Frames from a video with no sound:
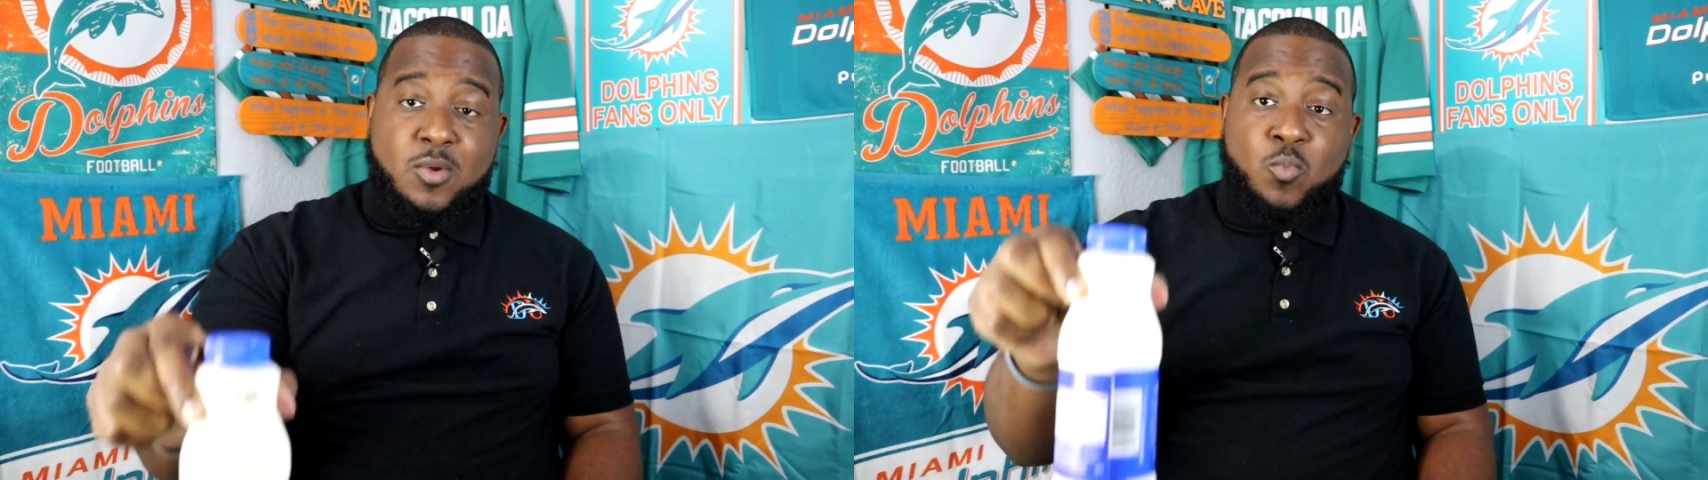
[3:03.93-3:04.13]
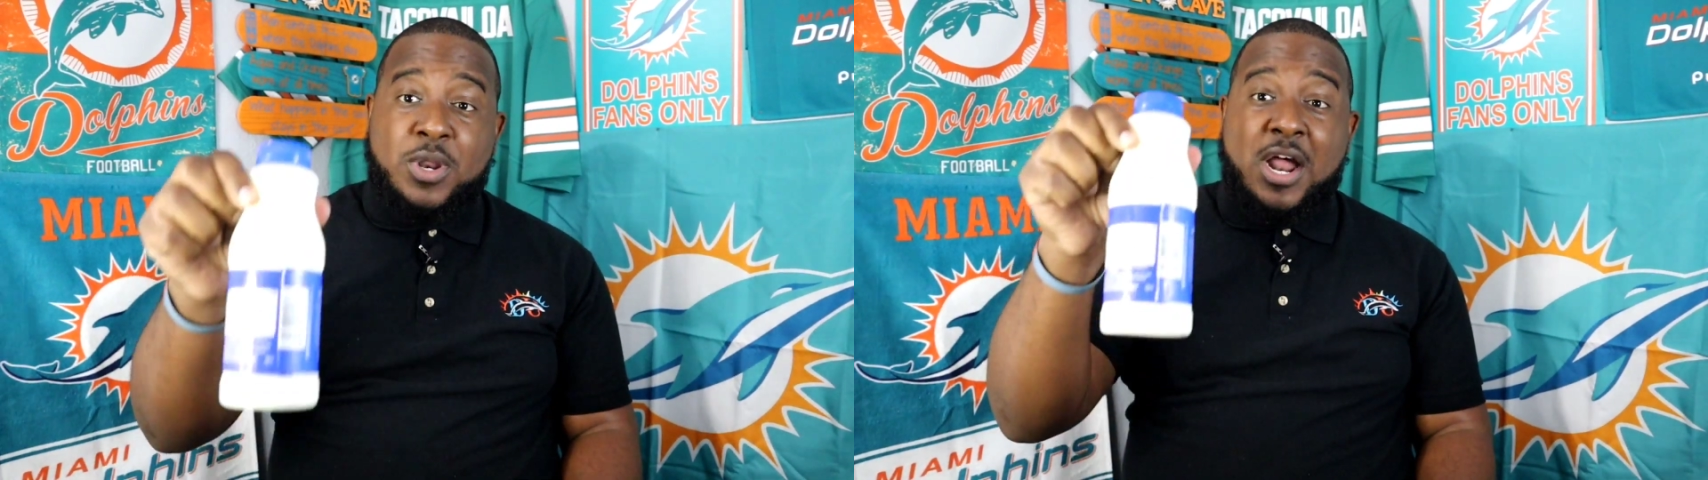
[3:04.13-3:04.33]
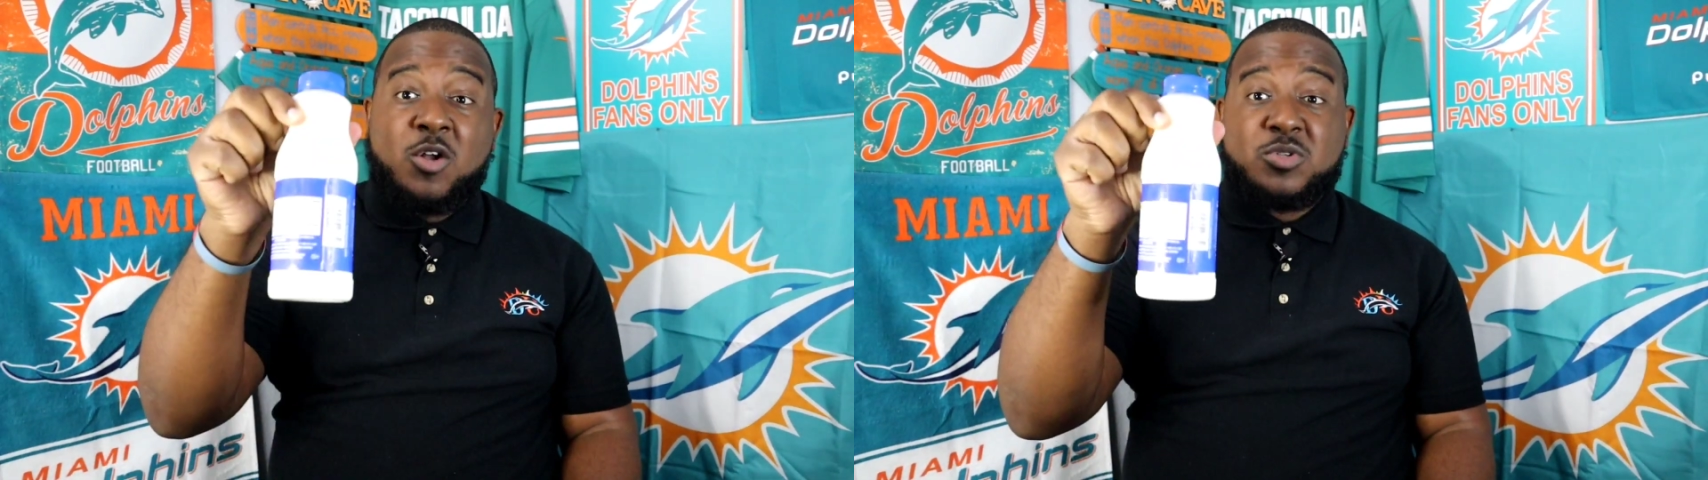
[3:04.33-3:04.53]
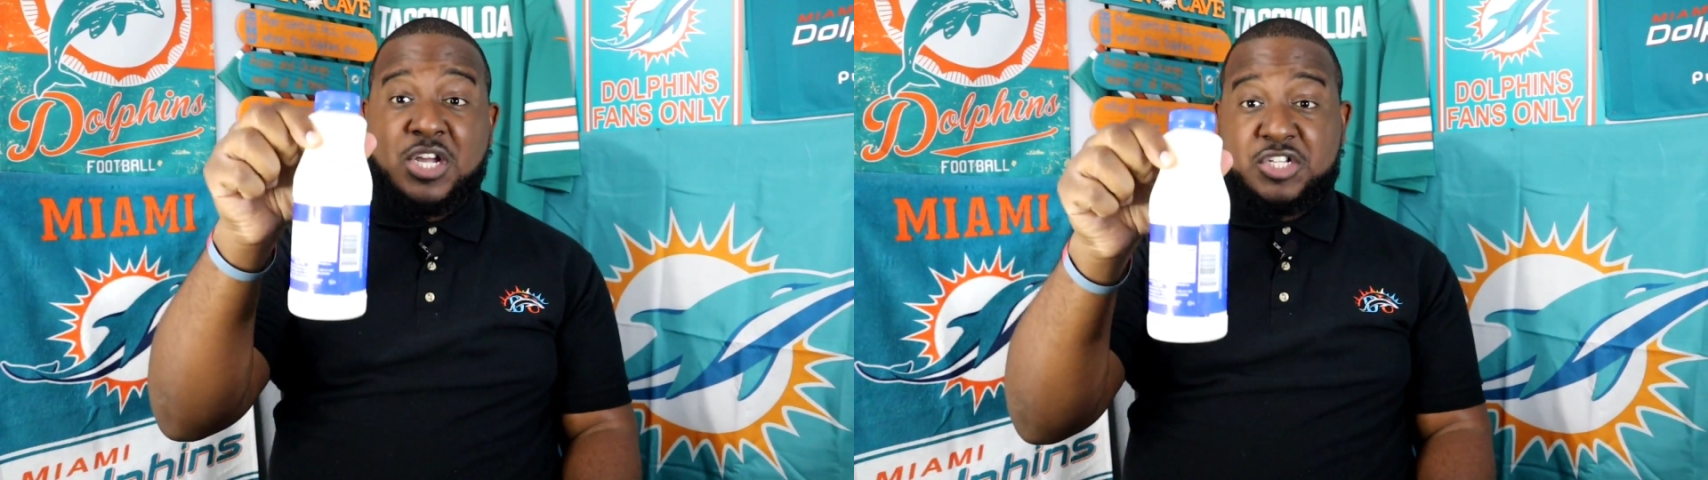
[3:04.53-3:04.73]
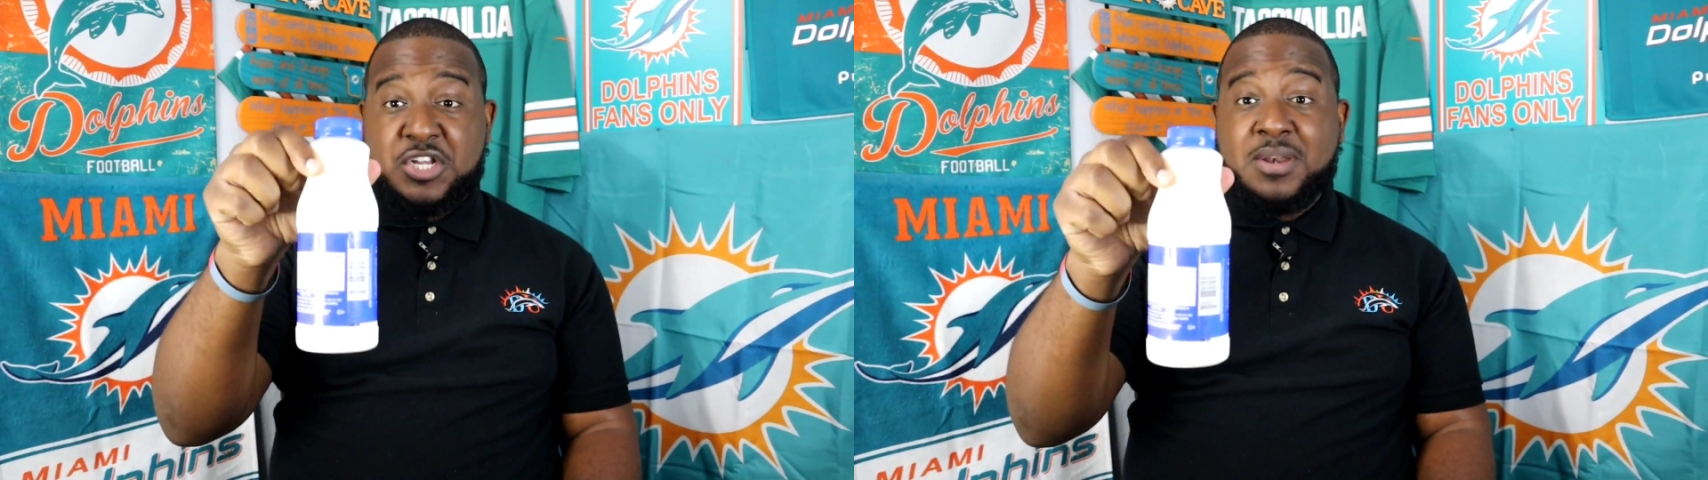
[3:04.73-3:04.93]
without
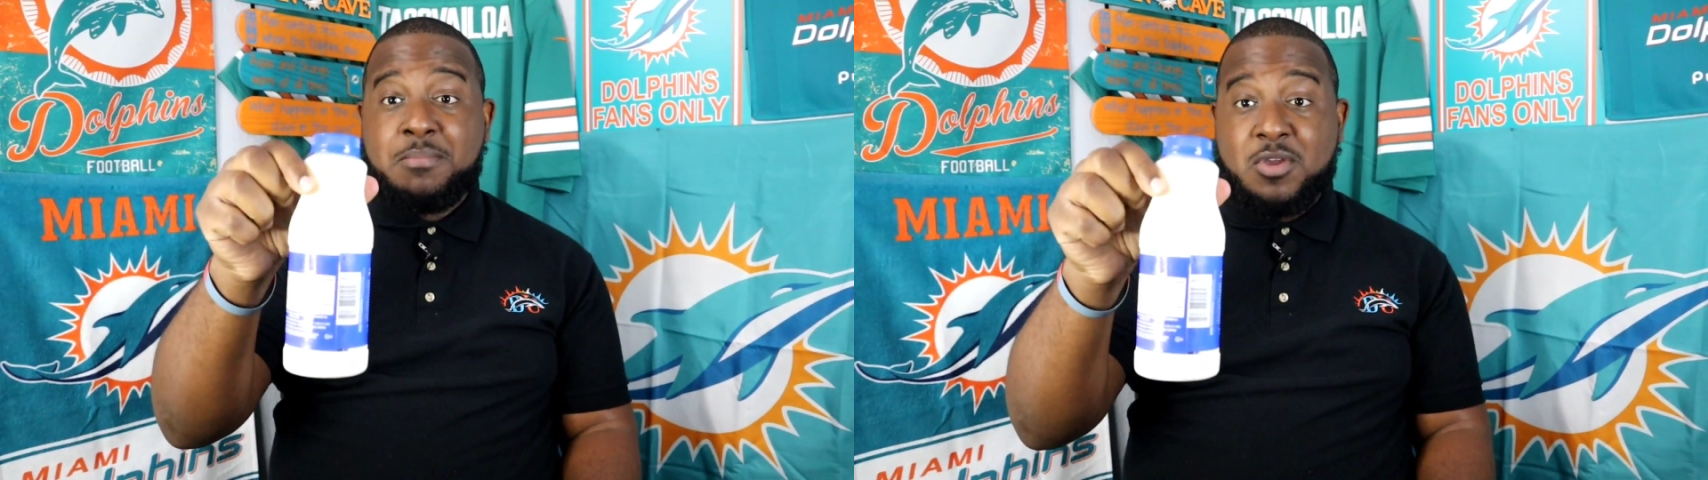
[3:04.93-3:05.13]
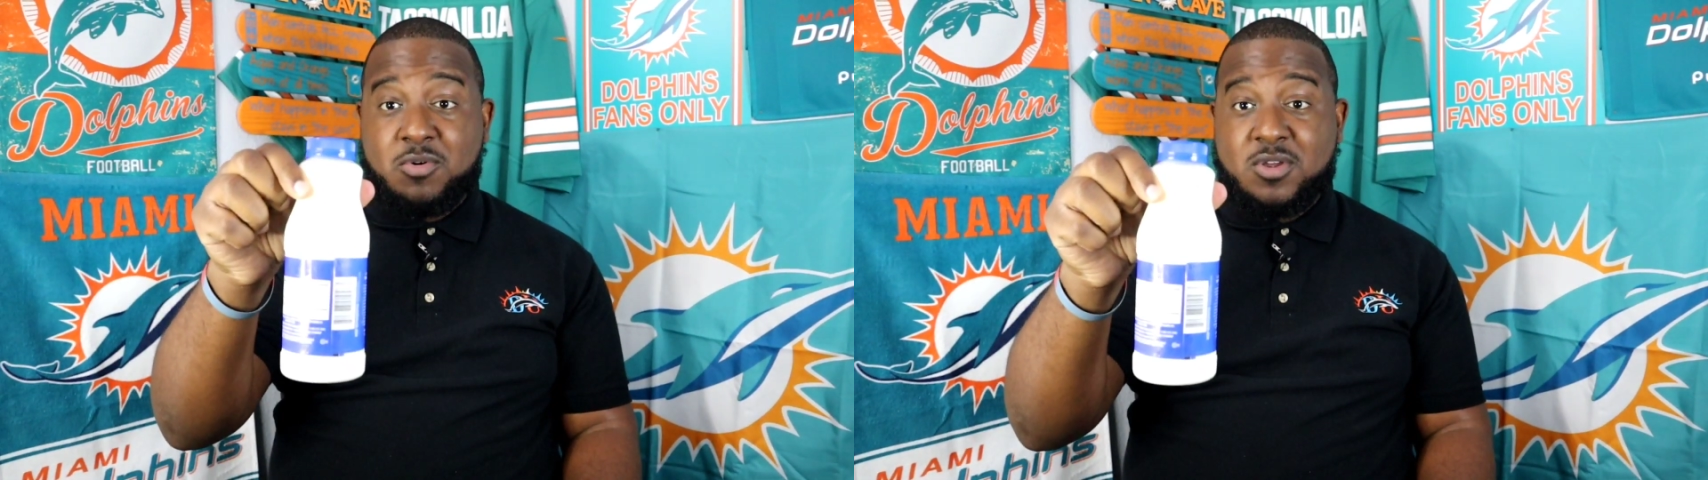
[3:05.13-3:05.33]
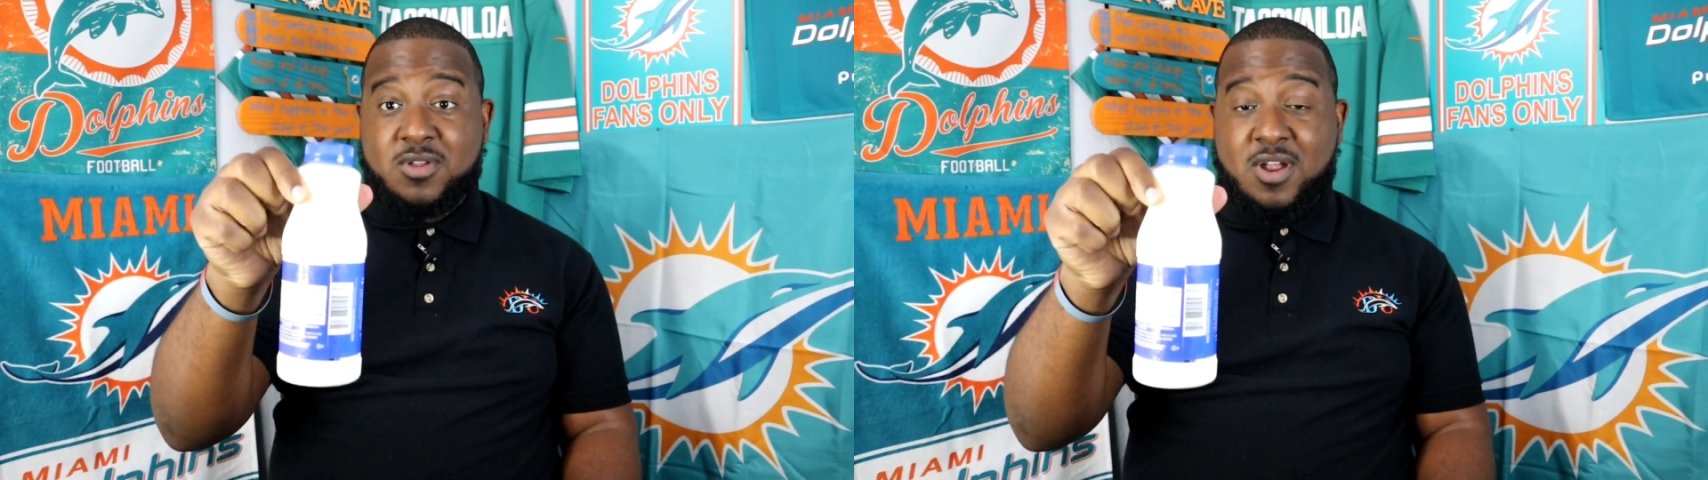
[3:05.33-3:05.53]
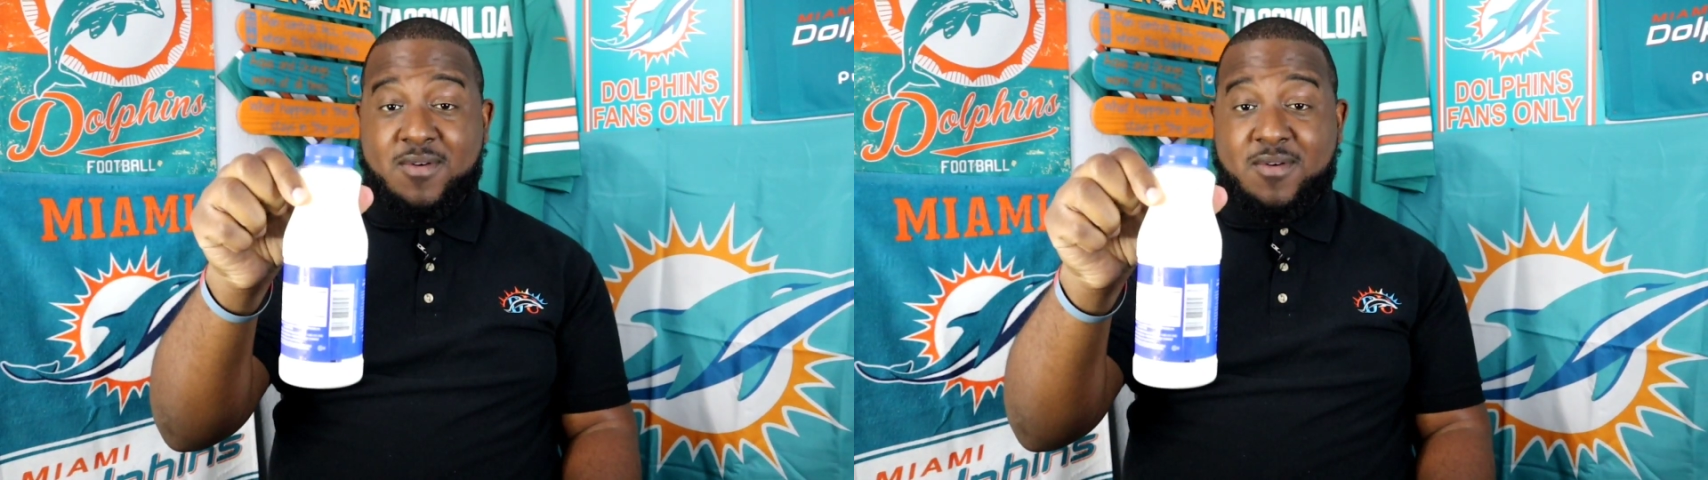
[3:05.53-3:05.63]
touching the milk.